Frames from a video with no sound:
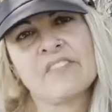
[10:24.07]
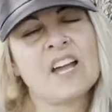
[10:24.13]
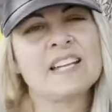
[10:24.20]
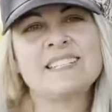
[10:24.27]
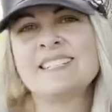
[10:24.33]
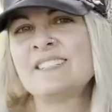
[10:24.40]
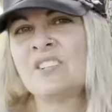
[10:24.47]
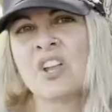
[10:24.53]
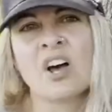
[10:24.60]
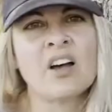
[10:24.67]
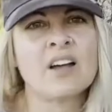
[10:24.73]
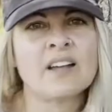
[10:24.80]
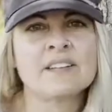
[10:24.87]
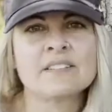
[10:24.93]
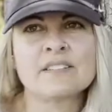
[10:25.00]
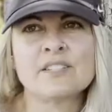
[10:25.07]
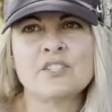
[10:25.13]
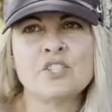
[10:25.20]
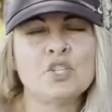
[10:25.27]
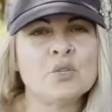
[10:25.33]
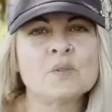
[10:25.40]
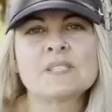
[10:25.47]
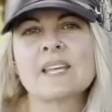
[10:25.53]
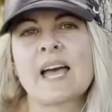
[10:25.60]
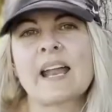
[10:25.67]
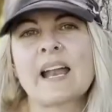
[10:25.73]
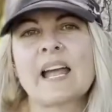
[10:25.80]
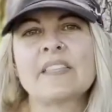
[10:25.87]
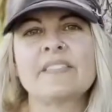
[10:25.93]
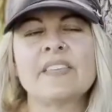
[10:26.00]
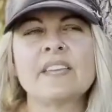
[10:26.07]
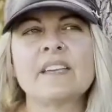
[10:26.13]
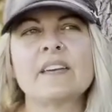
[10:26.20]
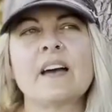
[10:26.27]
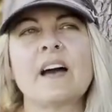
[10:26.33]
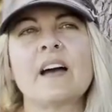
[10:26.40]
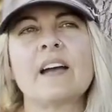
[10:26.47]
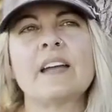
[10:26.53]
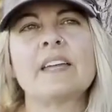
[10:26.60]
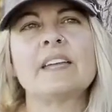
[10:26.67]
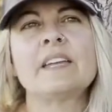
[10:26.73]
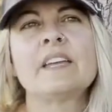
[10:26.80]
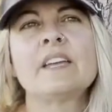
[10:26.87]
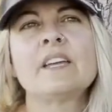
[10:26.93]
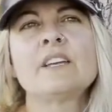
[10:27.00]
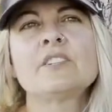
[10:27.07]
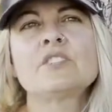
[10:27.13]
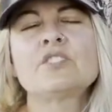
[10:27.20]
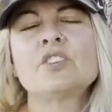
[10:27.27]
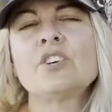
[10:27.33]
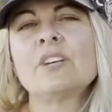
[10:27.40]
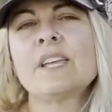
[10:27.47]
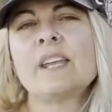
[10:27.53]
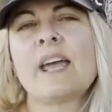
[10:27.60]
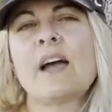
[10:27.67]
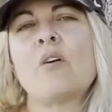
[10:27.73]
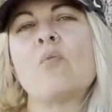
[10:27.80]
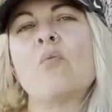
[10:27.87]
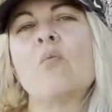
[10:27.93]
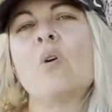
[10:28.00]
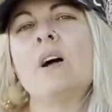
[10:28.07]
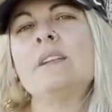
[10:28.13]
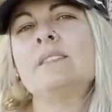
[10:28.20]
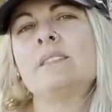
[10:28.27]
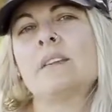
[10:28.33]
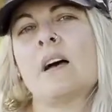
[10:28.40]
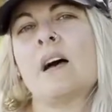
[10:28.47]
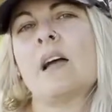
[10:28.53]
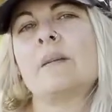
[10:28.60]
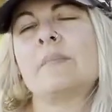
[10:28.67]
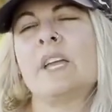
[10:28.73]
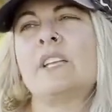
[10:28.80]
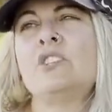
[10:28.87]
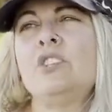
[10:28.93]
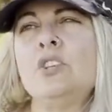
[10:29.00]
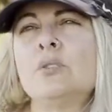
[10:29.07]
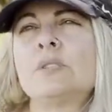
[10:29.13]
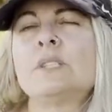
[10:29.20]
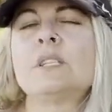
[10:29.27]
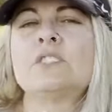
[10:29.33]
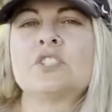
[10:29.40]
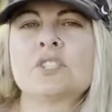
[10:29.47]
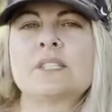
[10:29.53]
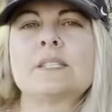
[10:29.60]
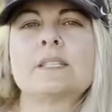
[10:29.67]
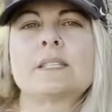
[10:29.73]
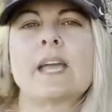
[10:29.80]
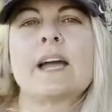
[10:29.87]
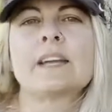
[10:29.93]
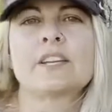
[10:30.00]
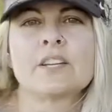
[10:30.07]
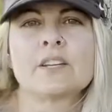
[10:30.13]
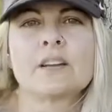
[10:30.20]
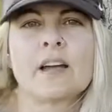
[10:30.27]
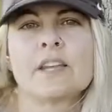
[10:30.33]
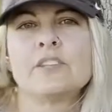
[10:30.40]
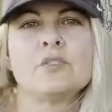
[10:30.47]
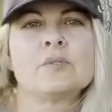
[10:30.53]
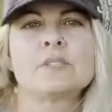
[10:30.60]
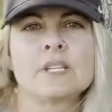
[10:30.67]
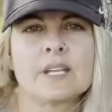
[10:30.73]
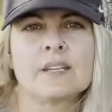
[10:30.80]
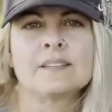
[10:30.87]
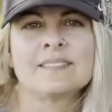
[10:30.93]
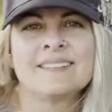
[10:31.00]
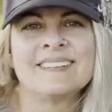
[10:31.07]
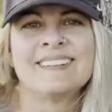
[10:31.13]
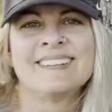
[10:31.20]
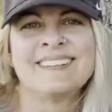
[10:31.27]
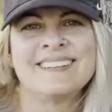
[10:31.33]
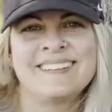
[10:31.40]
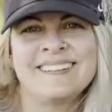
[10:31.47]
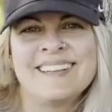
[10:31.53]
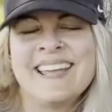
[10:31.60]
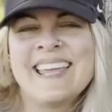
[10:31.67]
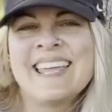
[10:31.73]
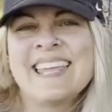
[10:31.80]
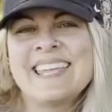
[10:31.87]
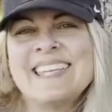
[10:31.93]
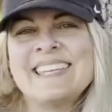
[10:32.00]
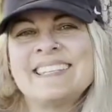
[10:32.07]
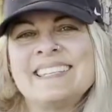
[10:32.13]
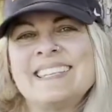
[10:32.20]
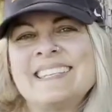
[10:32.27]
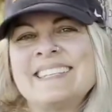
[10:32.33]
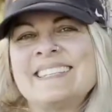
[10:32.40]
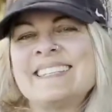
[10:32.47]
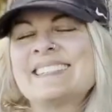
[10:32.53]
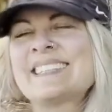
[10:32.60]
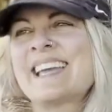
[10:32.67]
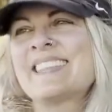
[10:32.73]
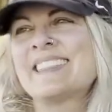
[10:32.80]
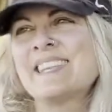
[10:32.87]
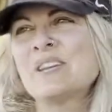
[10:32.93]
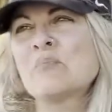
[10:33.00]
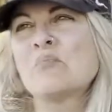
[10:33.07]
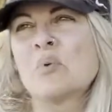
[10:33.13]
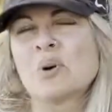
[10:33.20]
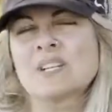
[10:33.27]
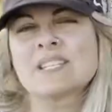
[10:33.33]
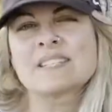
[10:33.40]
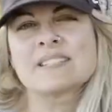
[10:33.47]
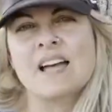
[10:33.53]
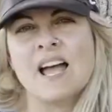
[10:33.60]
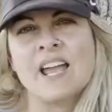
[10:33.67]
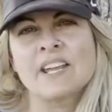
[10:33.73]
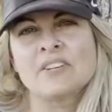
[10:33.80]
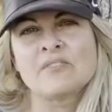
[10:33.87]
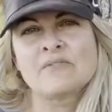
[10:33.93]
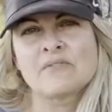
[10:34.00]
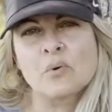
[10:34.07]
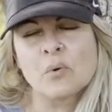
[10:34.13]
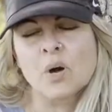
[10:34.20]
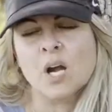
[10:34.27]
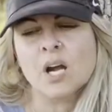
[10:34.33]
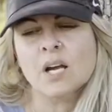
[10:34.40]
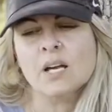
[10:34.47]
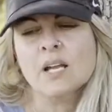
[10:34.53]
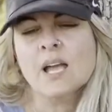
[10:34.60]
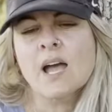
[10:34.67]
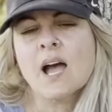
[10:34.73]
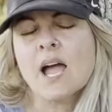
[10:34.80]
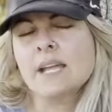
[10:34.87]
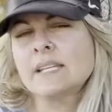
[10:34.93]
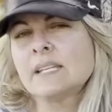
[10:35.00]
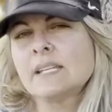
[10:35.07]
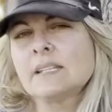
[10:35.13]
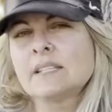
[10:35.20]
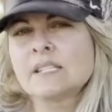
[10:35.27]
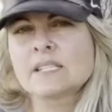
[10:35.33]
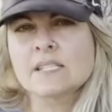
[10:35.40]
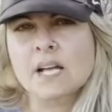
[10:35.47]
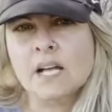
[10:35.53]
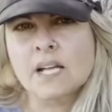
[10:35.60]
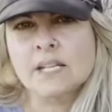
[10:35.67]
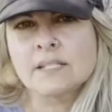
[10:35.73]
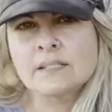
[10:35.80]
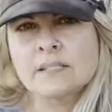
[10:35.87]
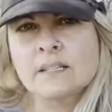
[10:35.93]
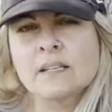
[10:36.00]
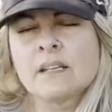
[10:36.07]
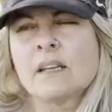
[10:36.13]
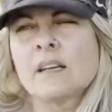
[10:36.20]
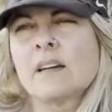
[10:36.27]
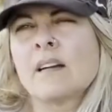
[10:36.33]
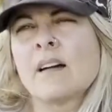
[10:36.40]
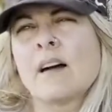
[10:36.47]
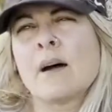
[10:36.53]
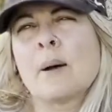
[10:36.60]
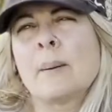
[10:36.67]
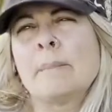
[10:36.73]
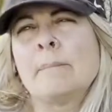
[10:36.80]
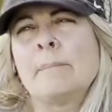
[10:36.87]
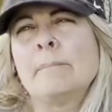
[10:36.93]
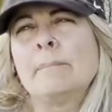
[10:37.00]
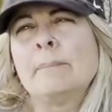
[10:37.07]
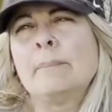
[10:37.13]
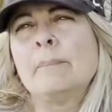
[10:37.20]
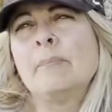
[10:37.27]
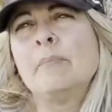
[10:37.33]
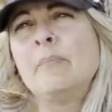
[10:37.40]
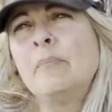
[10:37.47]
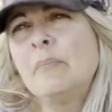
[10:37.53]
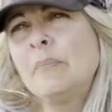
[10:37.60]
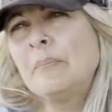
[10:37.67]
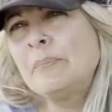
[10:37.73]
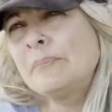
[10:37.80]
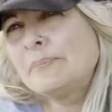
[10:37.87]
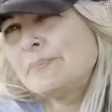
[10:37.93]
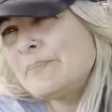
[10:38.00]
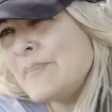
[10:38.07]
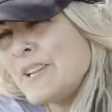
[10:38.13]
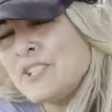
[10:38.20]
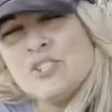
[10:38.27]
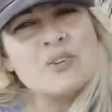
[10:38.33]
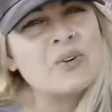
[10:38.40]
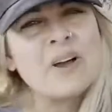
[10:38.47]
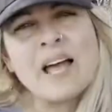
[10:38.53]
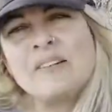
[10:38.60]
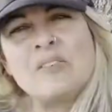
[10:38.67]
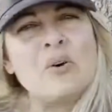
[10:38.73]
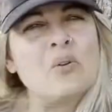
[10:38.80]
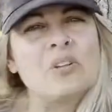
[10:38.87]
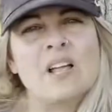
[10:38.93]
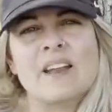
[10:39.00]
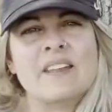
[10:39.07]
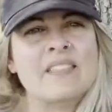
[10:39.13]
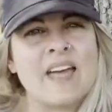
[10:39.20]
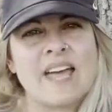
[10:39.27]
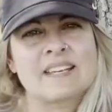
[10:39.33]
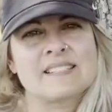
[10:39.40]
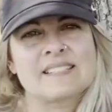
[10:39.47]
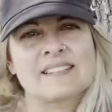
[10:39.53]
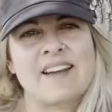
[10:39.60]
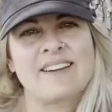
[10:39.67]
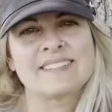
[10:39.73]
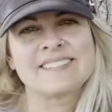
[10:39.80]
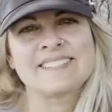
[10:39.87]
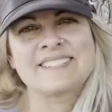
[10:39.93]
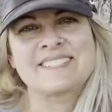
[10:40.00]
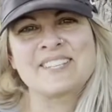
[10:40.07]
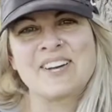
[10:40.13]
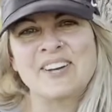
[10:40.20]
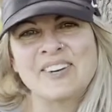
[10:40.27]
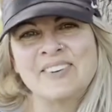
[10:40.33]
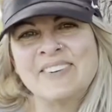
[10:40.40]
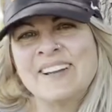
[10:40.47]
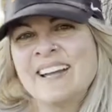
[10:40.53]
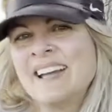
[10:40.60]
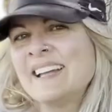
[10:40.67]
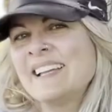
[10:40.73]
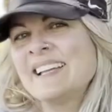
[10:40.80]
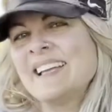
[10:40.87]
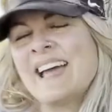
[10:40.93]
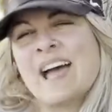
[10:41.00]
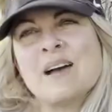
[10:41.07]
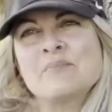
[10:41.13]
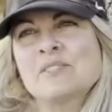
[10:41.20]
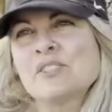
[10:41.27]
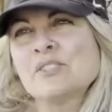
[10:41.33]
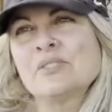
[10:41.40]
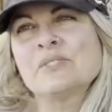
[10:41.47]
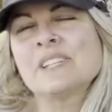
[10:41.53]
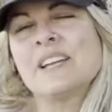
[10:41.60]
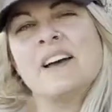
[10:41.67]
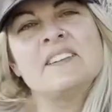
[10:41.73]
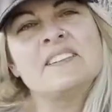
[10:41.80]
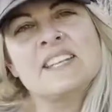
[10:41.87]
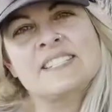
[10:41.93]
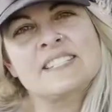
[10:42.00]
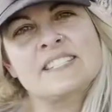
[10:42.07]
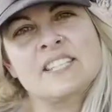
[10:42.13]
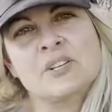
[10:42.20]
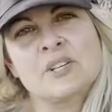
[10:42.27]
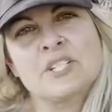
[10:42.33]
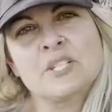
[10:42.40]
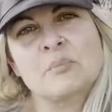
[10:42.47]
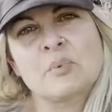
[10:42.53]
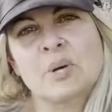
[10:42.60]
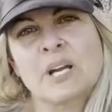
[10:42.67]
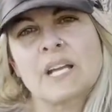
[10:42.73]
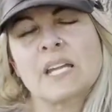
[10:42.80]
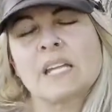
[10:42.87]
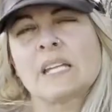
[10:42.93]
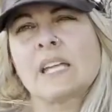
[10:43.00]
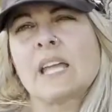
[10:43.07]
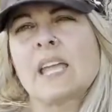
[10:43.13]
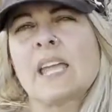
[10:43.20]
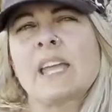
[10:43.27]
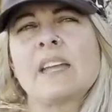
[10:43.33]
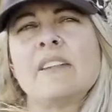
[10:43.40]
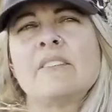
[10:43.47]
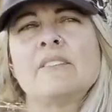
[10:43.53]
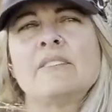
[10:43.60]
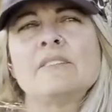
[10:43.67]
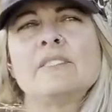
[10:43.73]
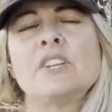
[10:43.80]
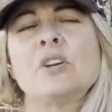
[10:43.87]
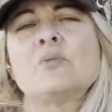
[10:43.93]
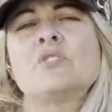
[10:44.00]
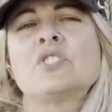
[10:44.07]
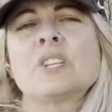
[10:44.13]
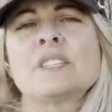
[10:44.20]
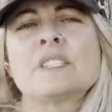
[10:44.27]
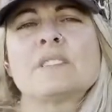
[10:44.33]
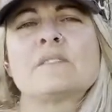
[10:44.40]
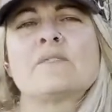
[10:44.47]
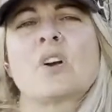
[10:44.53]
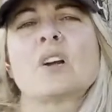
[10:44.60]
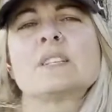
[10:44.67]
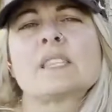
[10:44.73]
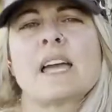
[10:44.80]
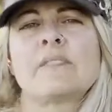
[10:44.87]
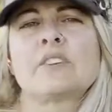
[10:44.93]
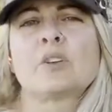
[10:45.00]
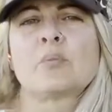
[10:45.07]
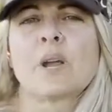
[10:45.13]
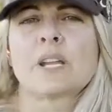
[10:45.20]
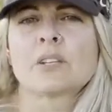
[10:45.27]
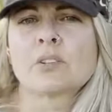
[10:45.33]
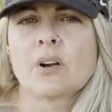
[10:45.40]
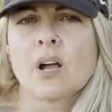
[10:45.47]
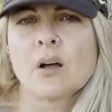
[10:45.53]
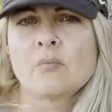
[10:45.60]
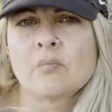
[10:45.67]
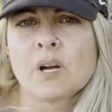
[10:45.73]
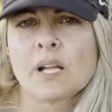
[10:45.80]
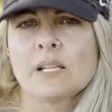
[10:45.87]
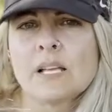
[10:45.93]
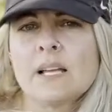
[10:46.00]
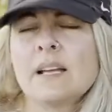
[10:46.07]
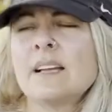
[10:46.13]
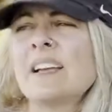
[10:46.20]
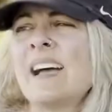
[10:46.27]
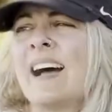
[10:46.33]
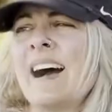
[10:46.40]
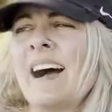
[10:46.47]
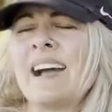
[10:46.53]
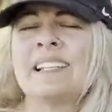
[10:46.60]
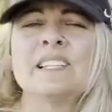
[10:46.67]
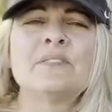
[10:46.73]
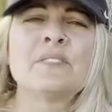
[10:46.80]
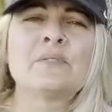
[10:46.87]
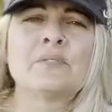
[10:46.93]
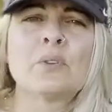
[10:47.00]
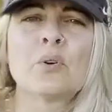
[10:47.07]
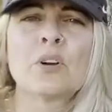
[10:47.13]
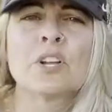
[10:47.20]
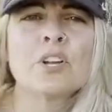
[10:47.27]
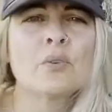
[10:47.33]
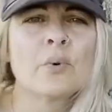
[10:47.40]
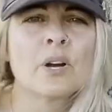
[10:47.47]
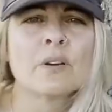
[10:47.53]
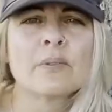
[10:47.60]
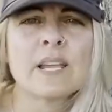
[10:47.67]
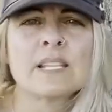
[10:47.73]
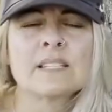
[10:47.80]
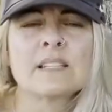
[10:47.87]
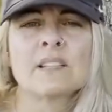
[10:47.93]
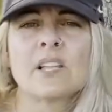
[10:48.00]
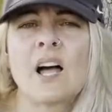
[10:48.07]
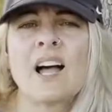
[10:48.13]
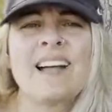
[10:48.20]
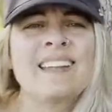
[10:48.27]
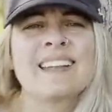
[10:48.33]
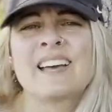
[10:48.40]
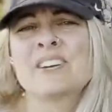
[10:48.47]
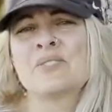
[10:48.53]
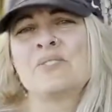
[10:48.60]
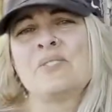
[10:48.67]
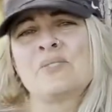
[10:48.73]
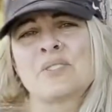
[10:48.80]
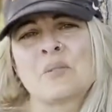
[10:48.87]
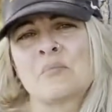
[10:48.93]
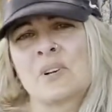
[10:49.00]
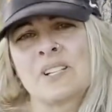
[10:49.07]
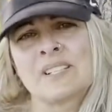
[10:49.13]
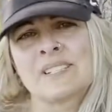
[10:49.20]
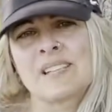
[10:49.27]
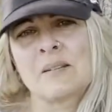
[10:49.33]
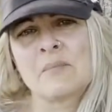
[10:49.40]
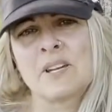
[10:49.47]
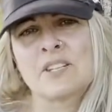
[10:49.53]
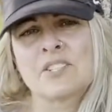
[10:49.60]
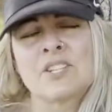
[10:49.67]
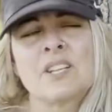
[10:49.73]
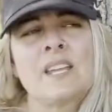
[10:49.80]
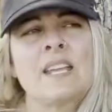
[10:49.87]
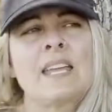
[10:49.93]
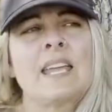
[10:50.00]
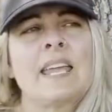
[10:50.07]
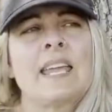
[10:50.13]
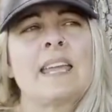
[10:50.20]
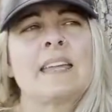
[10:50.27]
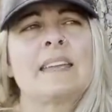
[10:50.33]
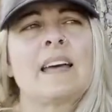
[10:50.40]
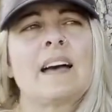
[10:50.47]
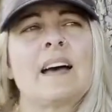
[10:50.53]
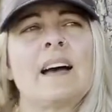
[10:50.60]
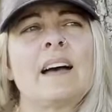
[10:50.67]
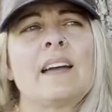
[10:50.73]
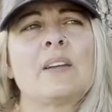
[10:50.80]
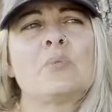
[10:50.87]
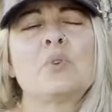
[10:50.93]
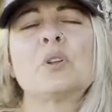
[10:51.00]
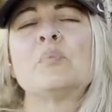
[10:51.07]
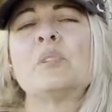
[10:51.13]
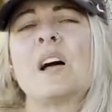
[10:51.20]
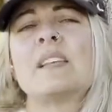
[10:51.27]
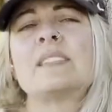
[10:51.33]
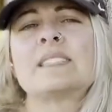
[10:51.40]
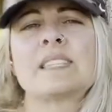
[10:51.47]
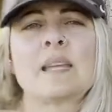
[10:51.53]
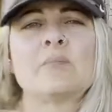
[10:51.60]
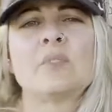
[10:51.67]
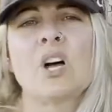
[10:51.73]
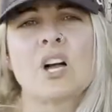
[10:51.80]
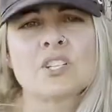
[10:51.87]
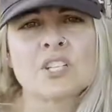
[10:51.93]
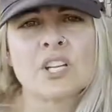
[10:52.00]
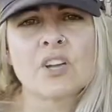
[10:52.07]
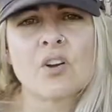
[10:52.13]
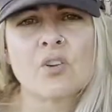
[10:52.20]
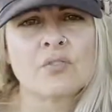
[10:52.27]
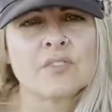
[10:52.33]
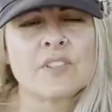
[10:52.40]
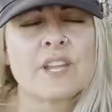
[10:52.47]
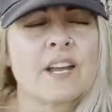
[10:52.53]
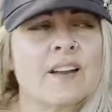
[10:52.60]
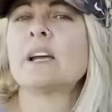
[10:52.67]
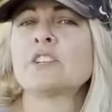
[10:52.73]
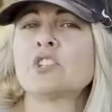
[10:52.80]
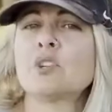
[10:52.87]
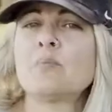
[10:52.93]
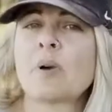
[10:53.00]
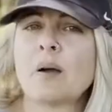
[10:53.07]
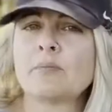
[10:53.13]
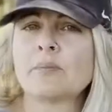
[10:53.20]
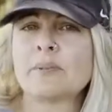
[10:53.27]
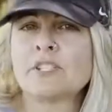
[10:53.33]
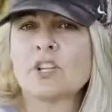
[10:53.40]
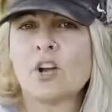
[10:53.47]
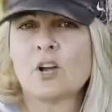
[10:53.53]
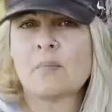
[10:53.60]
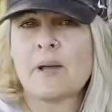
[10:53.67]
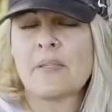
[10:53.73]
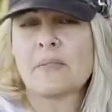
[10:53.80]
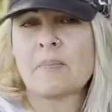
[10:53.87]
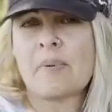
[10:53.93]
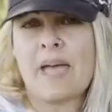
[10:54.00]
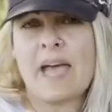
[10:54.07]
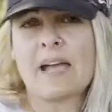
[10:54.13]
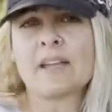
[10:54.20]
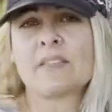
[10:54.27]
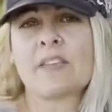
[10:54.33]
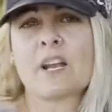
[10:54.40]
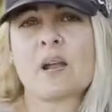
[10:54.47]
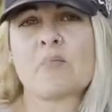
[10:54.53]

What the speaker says: I did not use that. I think I took it out one time and used it just to say I used it. It is, I think, more designed for hiking in the sun, and you don't have a whole lot of that in Scotland. So absolutely unnecessary to bring. And you know, just as far as having a regular umbrella, I live in Florida where it rains a lot. I don't use umbrellas that much, and I would apply the same logic over there. I should probably talk about the pack that I